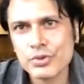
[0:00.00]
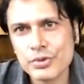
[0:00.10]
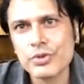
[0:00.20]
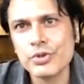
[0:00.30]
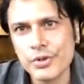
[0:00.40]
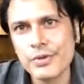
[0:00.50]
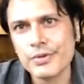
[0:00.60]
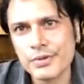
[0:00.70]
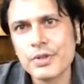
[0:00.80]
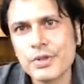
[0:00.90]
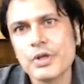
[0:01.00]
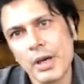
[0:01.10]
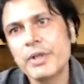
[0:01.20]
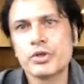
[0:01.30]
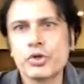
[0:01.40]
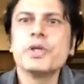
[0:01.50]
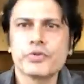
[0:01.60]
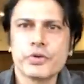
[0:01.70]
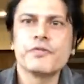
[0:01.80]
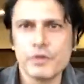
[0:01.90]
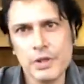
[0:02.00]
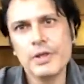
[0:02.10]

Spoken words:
You know. Yeah. I mean, to be truthful.